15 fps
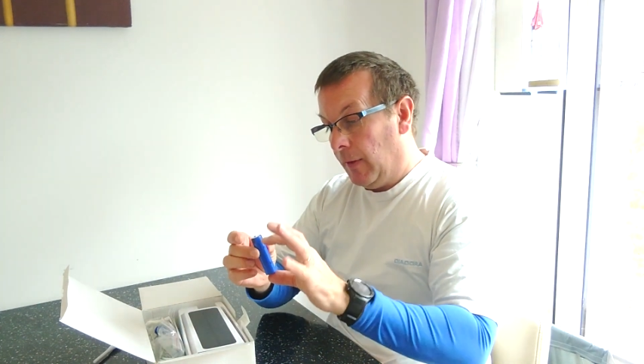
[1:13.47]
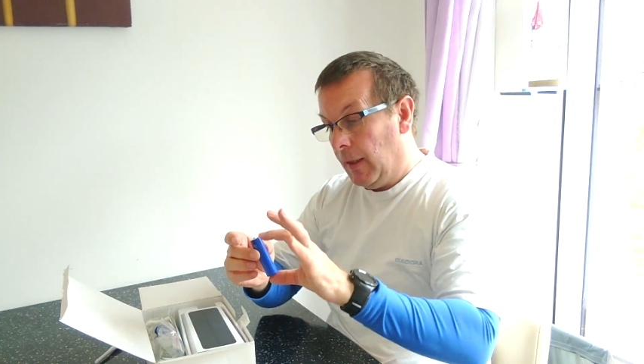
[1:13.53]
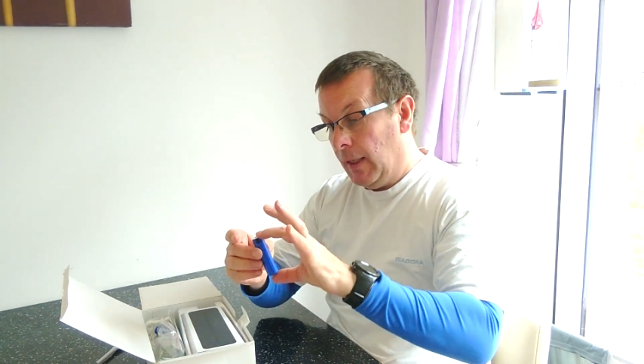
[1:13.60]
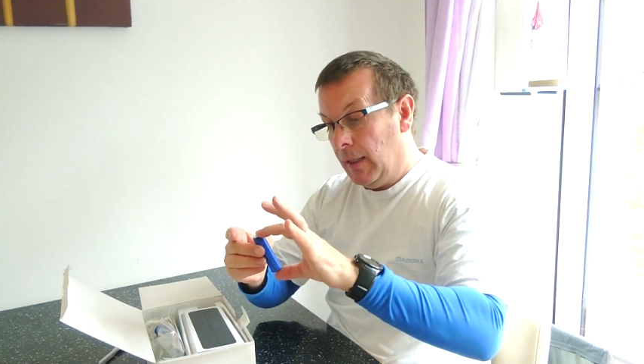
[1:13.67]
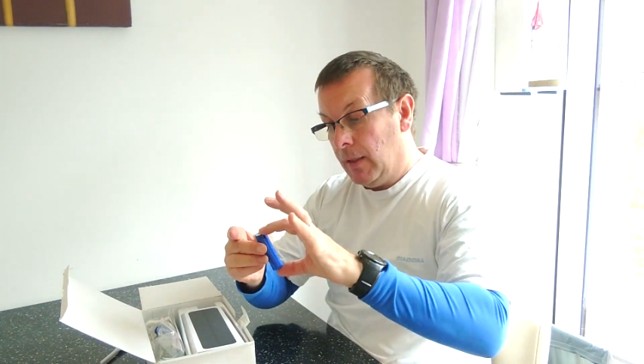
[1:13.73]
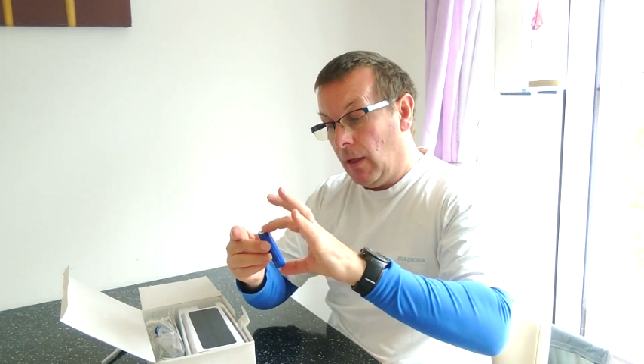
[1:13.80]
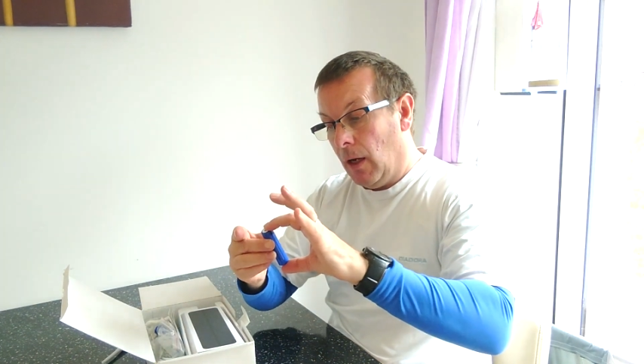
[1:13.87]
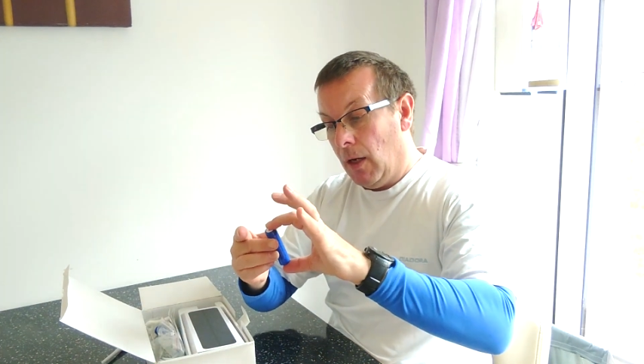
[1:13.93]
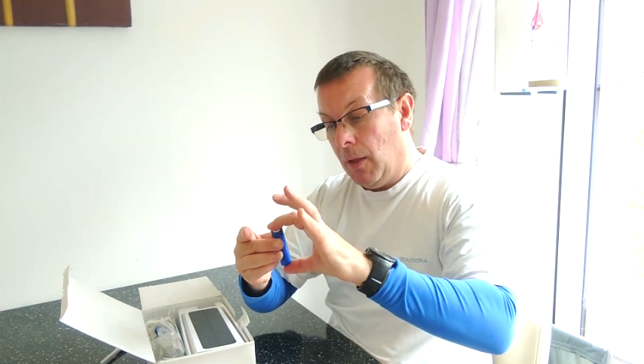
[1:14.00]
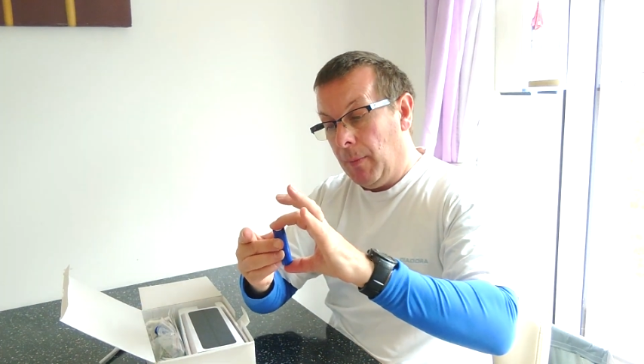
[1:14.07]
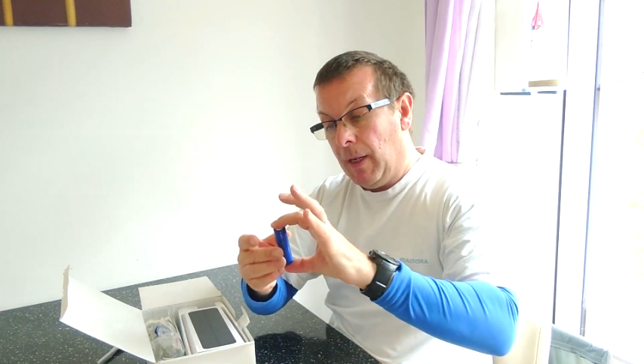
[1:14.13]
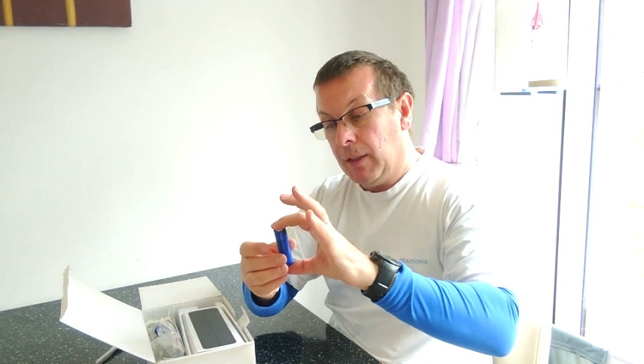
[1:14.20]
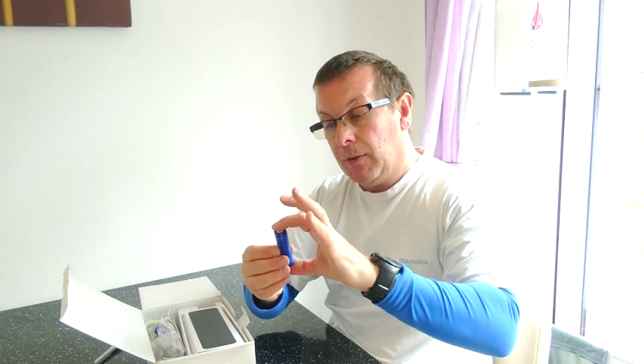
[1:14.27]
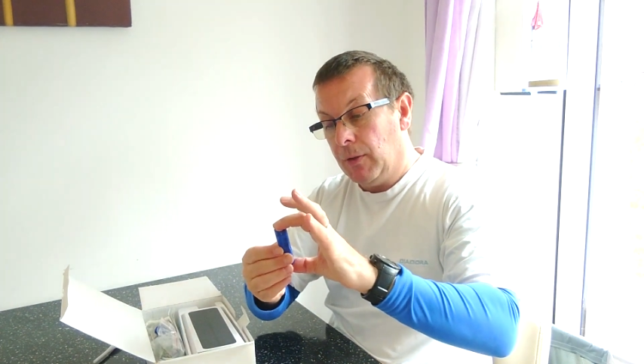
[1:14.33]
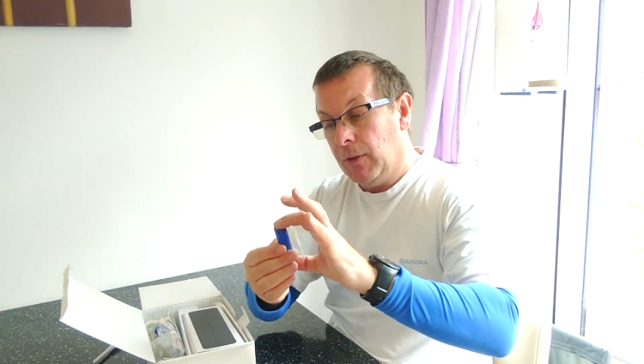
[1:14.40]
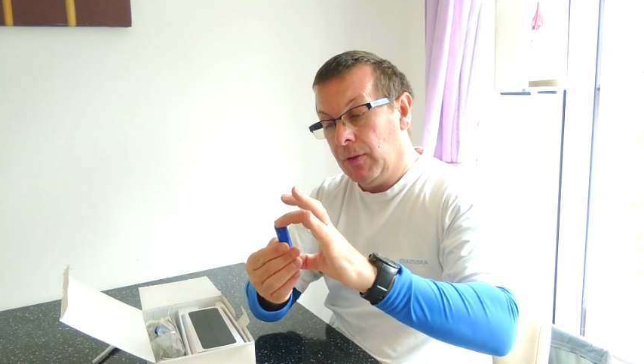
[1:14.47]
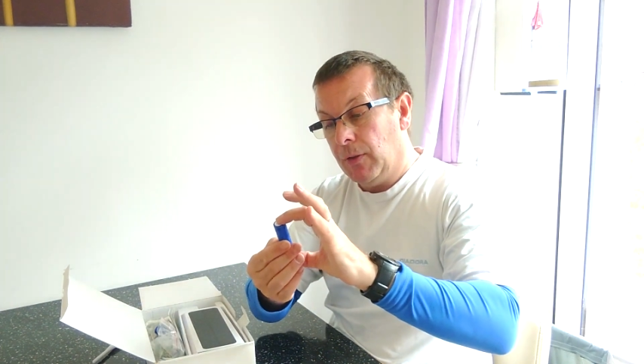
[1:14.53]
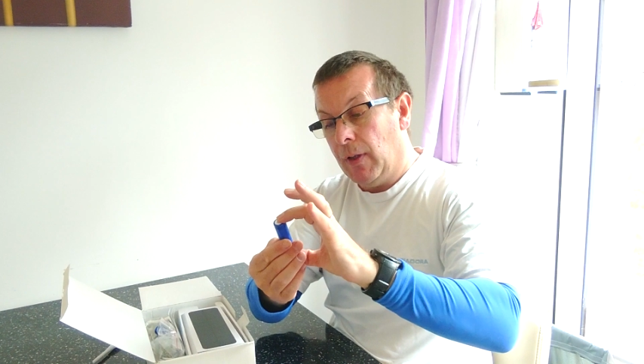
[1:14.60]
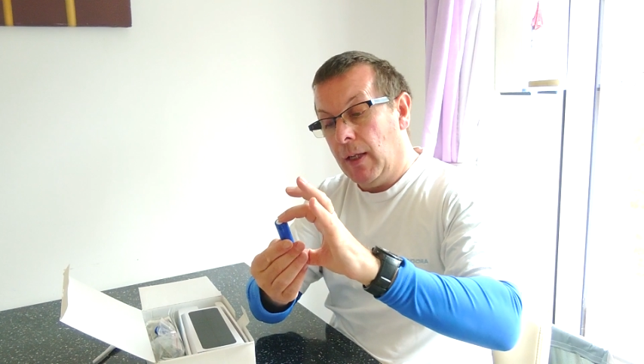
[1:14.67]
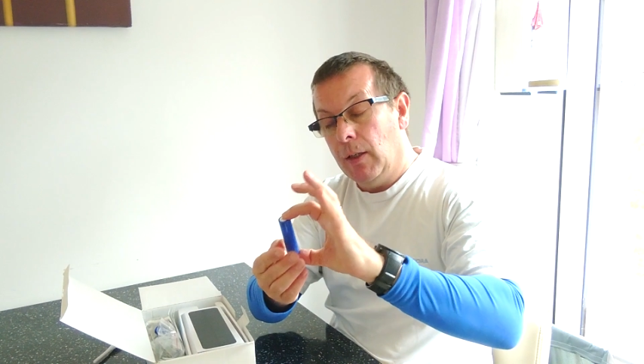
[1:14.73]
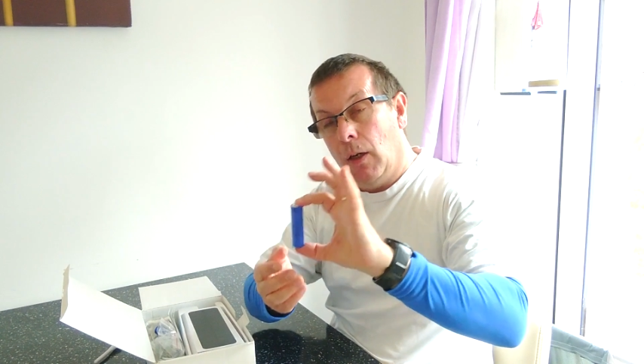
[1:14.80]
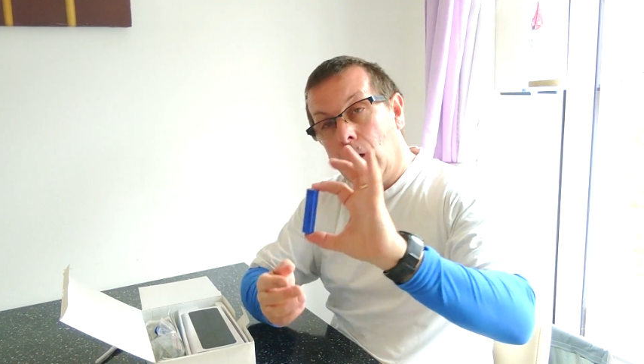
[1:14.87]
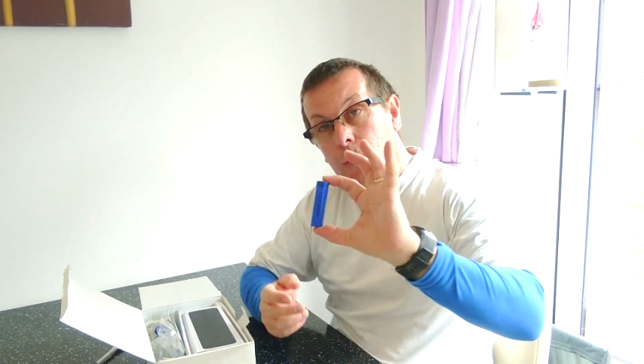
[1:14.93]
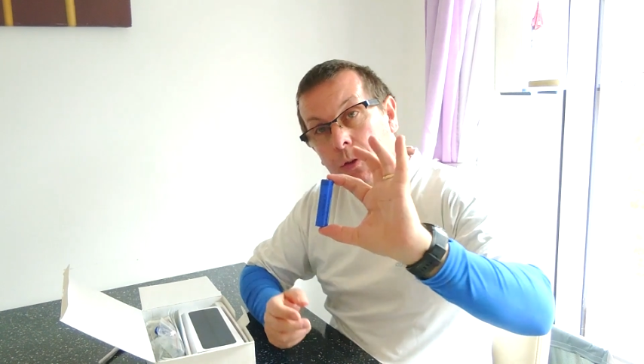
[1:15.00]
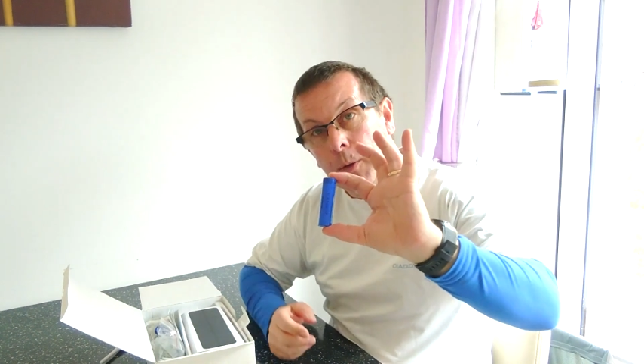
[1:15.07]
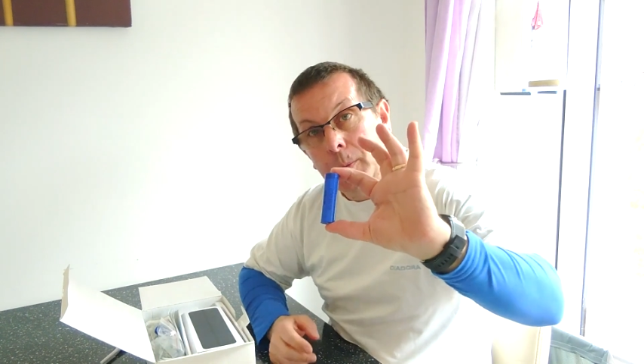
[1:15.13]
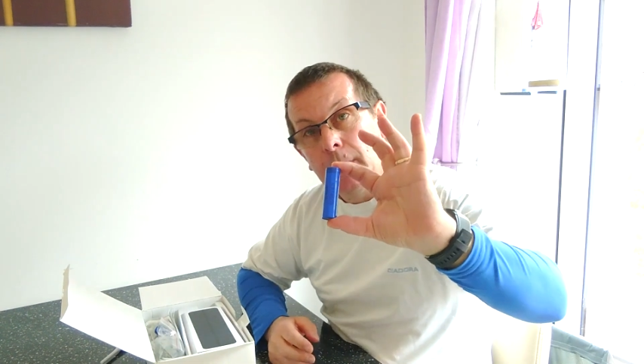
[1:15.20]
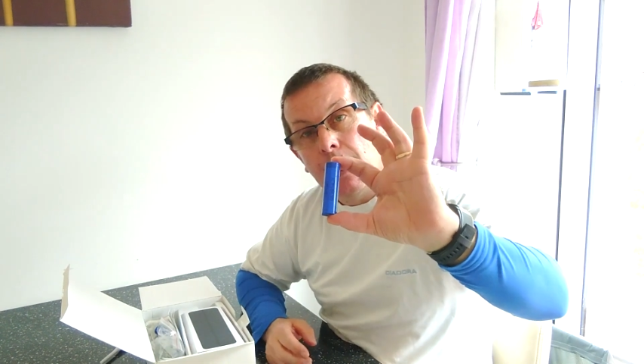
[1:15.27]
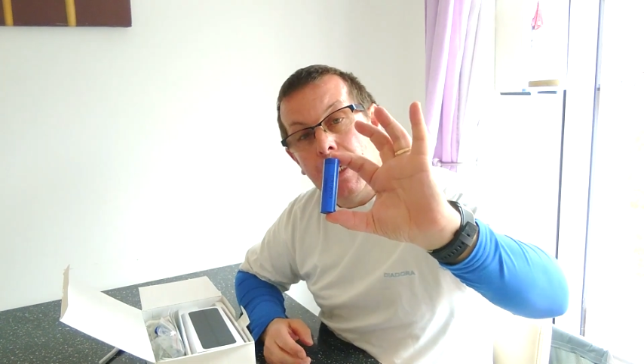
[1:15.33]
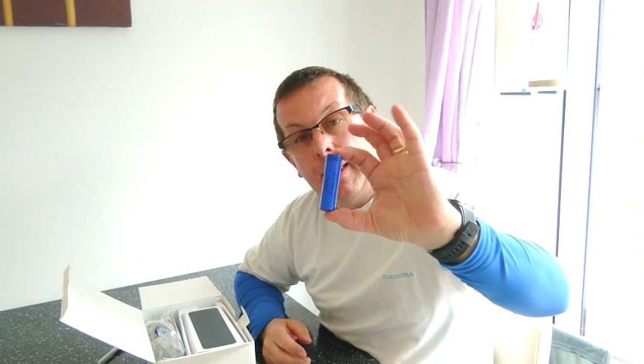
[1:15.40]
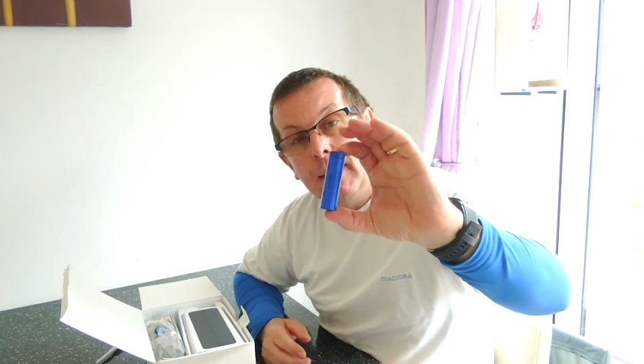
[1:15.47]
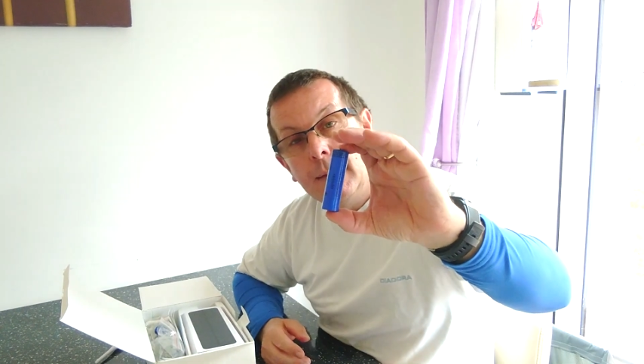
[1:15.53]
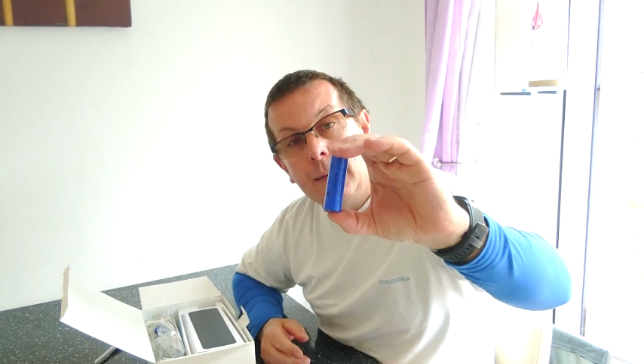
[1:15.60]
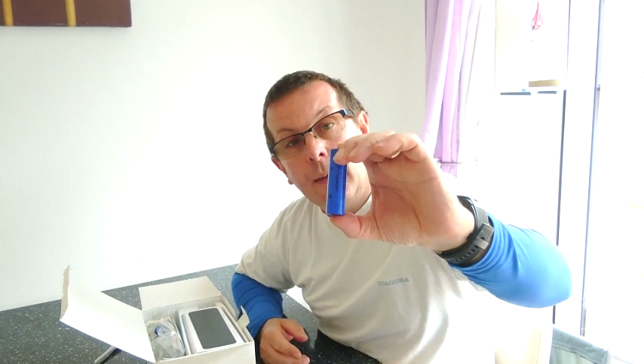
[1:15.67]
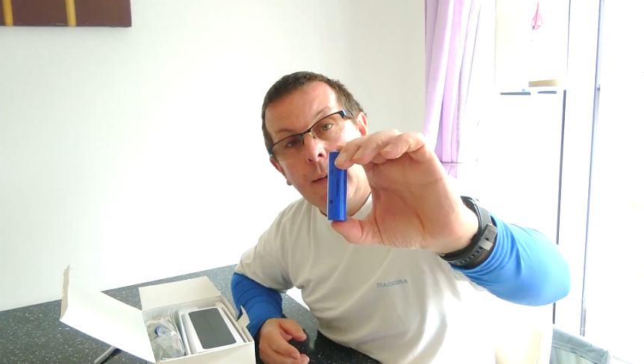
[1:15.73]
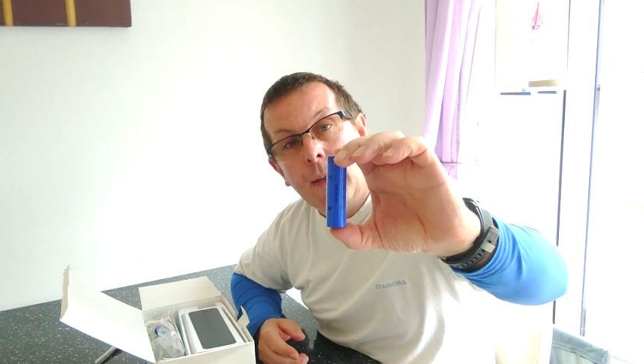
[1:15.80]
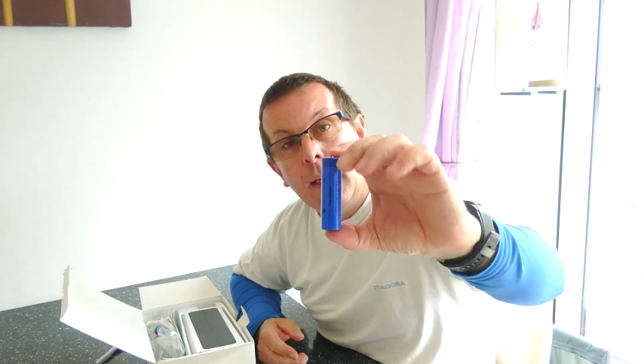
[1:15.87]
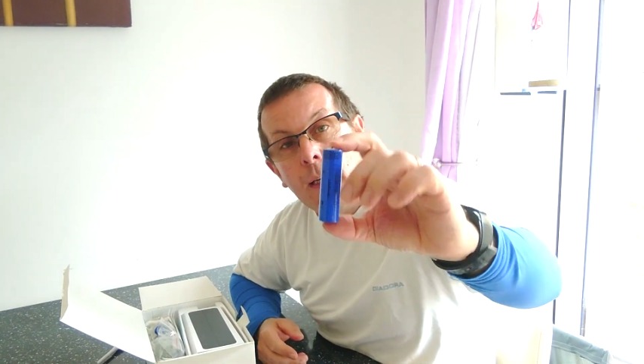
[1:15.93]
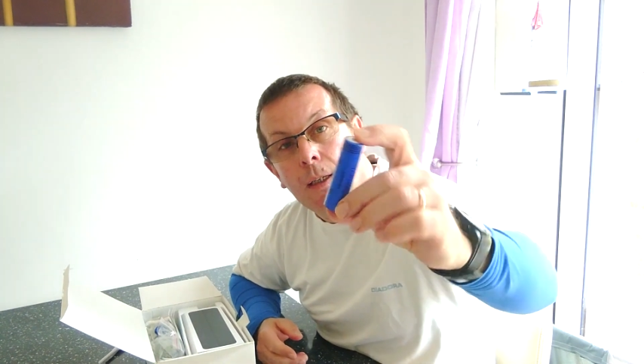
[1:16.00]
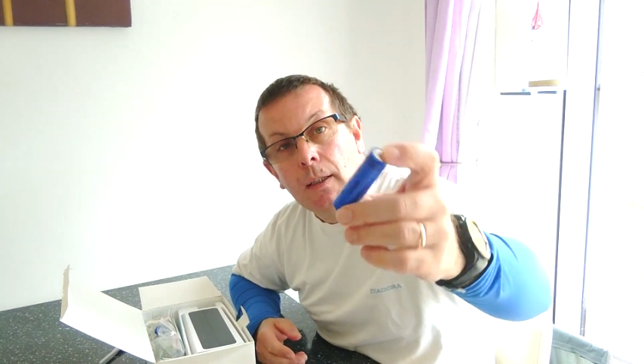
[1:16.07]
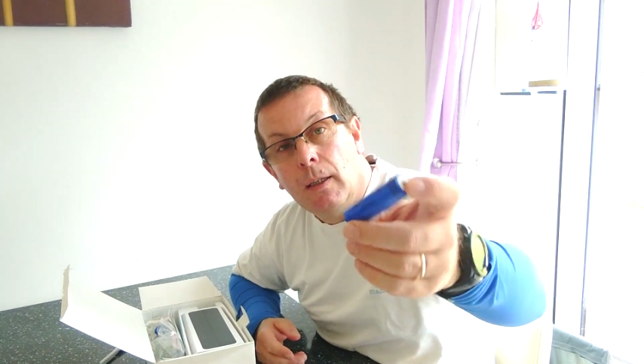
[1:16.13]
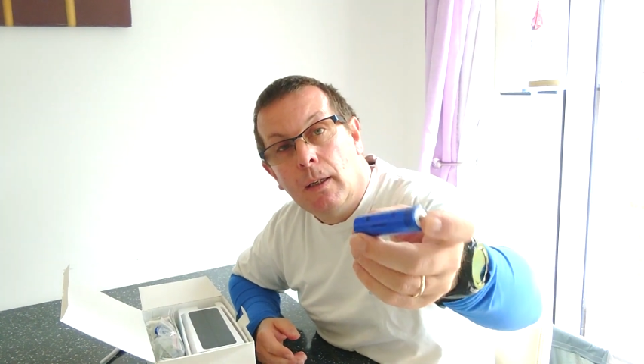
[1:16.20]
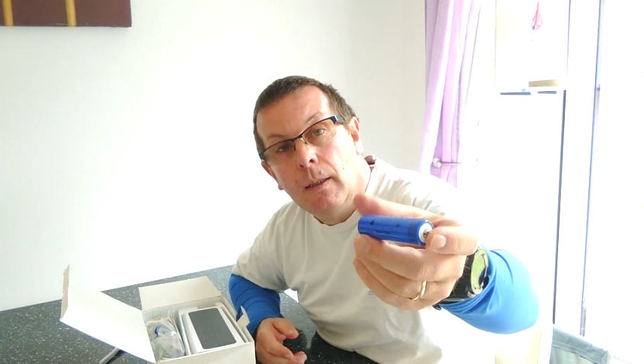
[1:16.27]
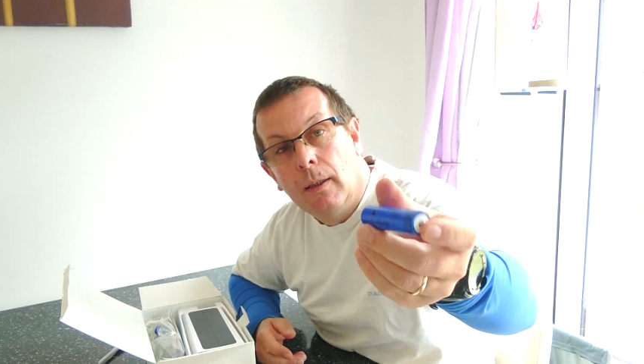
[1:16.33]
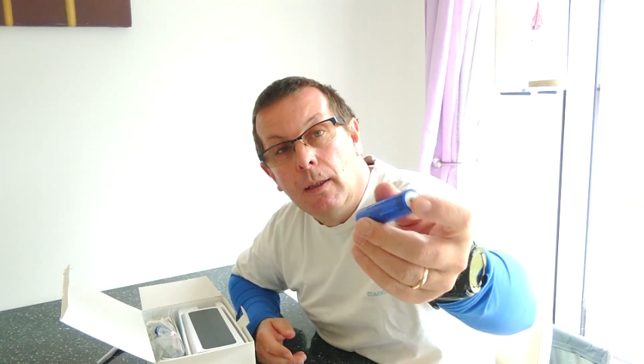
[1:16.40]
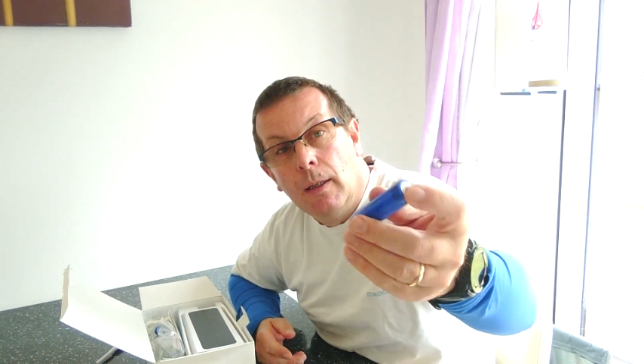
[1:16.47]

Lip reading: These are the batteries. They're not AA's, they are